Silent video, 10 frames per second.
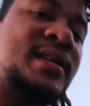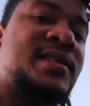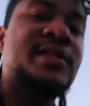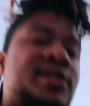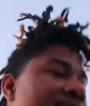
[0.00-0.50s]

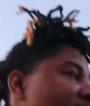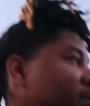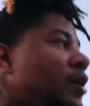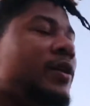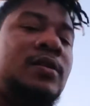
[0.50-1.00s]
It should be
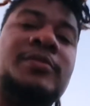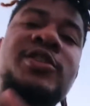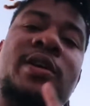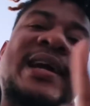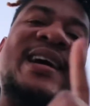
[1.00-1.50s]
dark, and I'm gonna
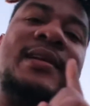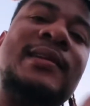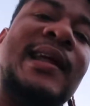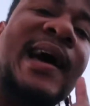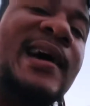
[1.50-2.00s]
show y'all the
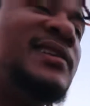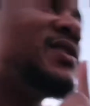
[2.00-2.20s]
last